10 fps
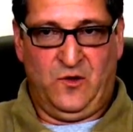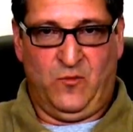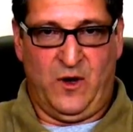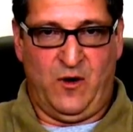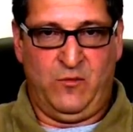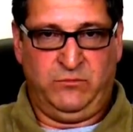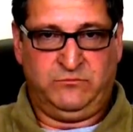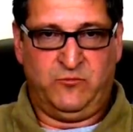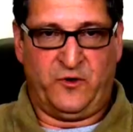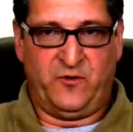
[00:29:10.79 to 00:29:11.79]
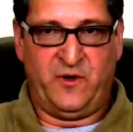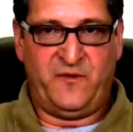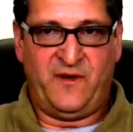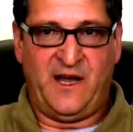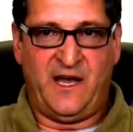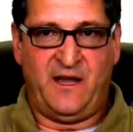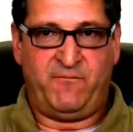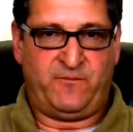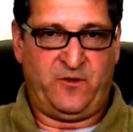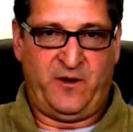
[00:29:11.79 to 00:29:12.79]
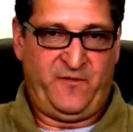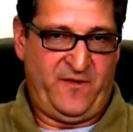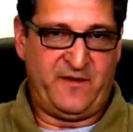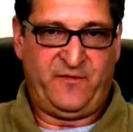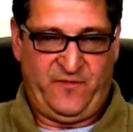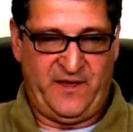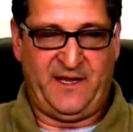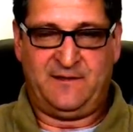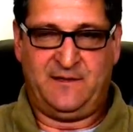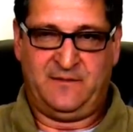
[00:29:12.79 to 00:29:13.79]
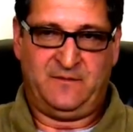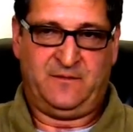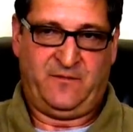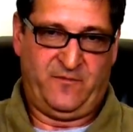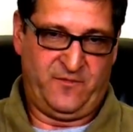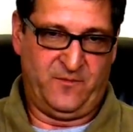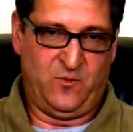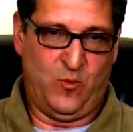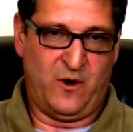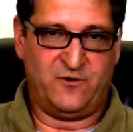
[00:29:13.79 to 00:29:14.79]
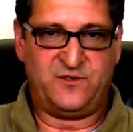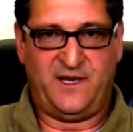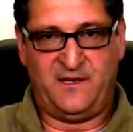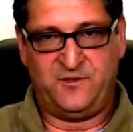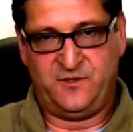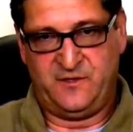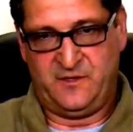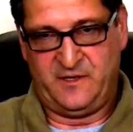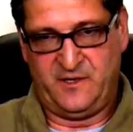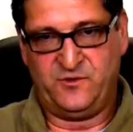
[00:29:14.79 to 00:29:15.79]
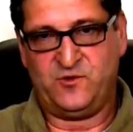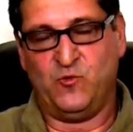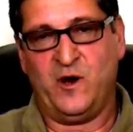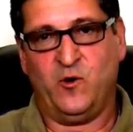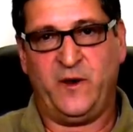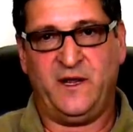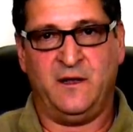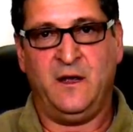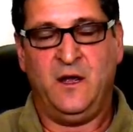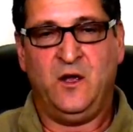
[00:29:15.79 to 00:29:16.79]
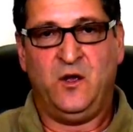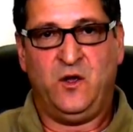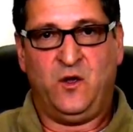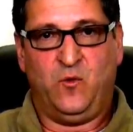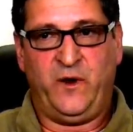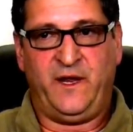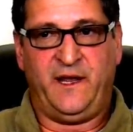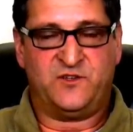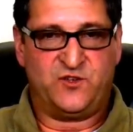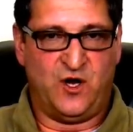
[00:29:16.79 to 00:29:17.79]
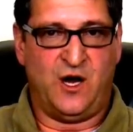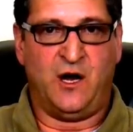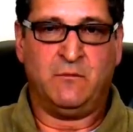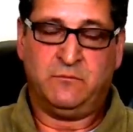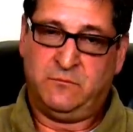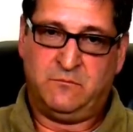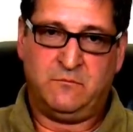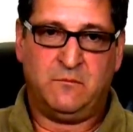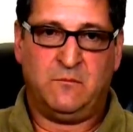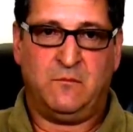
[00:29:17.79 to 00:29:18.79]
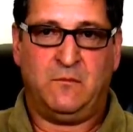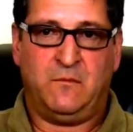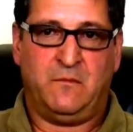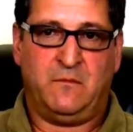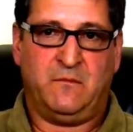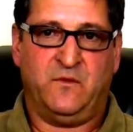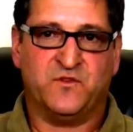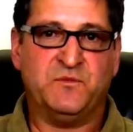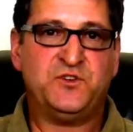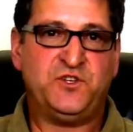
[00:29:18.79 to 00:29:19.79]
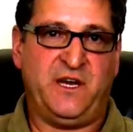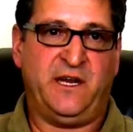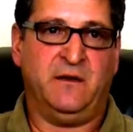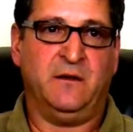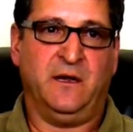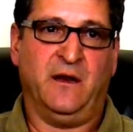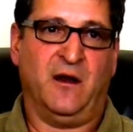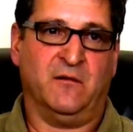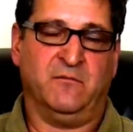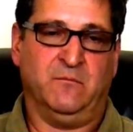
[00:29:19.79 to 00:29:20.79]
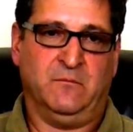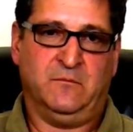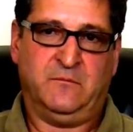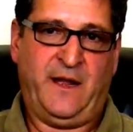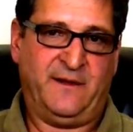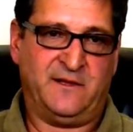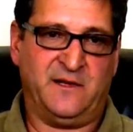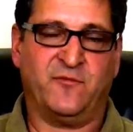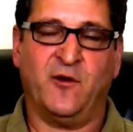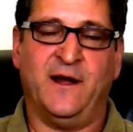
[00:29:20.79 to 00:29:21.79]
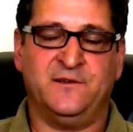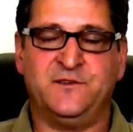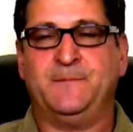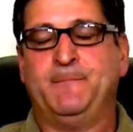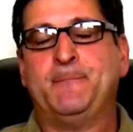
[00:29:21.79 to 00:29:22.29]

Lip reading: Well, we're 35 feet from the water's edge into where we had saw this machine and our entity friends.